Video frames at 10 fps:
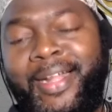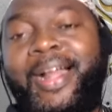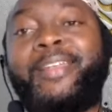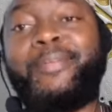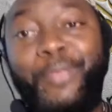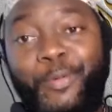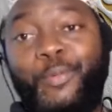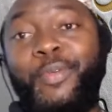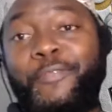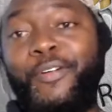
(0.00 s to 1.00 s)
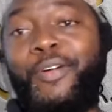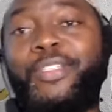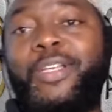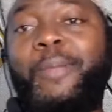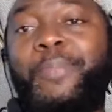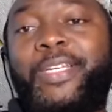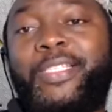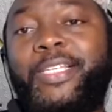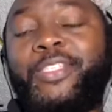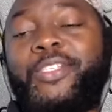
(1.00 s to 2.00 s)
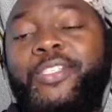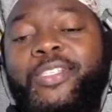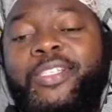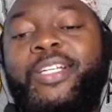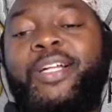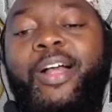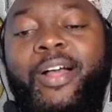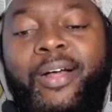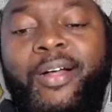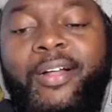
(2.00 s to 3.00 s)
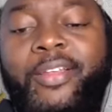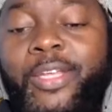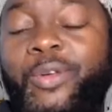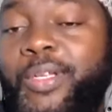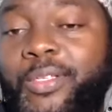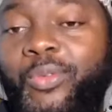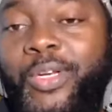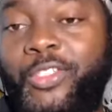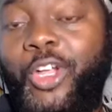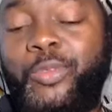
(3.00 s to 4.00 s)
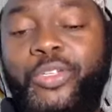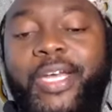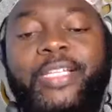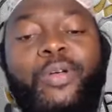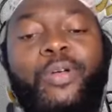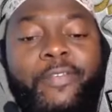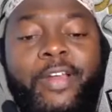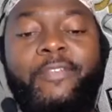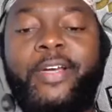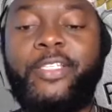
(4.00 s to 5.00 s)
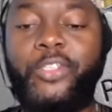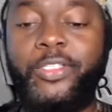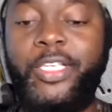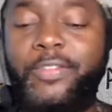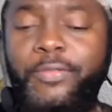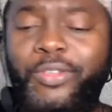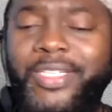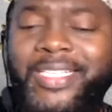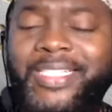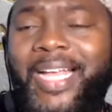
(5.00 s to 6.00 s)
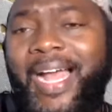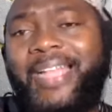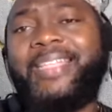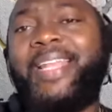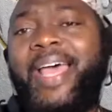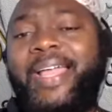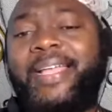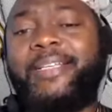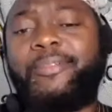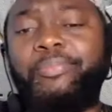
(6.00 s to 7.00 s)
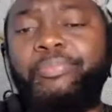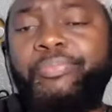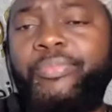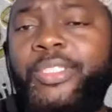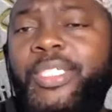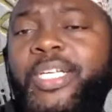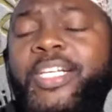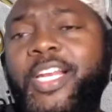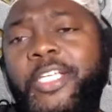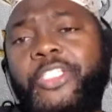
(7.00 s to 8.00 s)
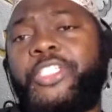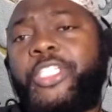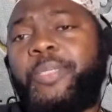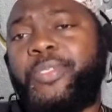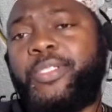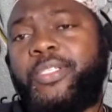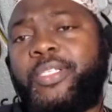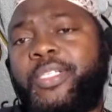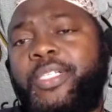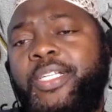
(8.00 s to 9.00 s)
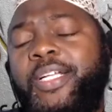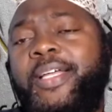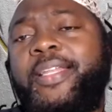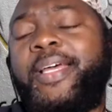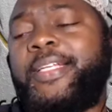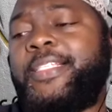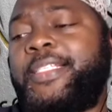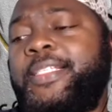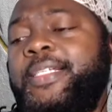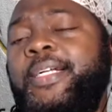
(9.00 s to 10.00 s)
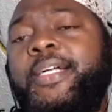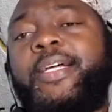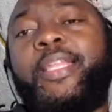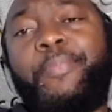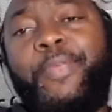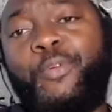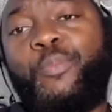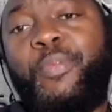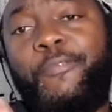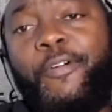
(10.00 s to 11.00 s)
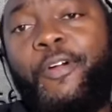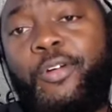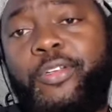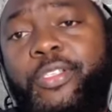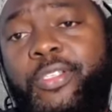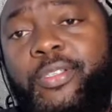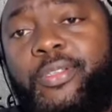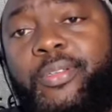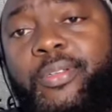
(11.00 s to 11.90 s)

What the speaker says: And people before us, our predecessors, when it comes to that, they were very, very successful. These are the nine relationships that the people before us,